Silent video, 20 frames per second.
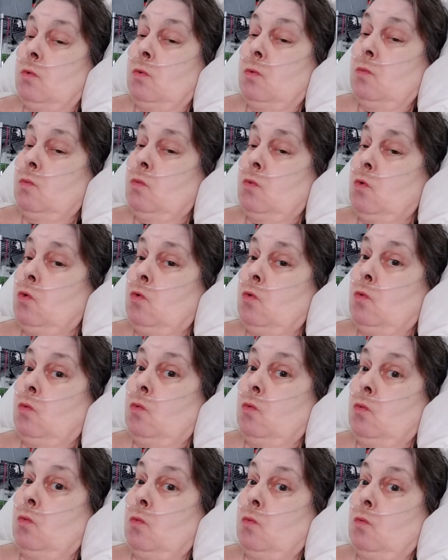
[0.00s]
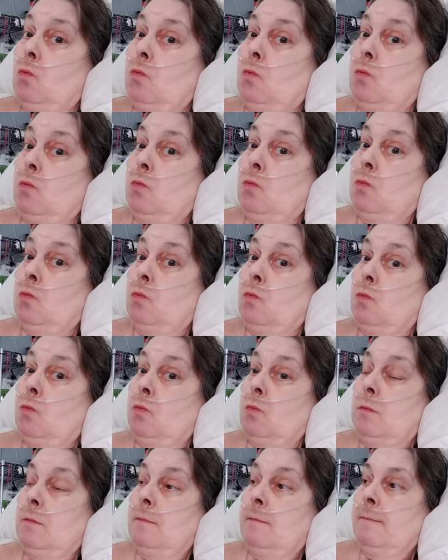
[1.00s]

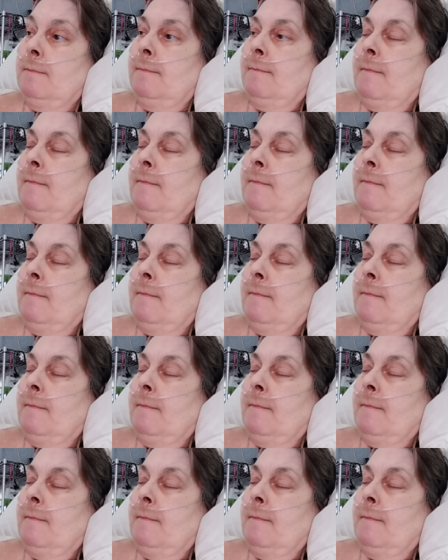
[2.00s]
[no speech]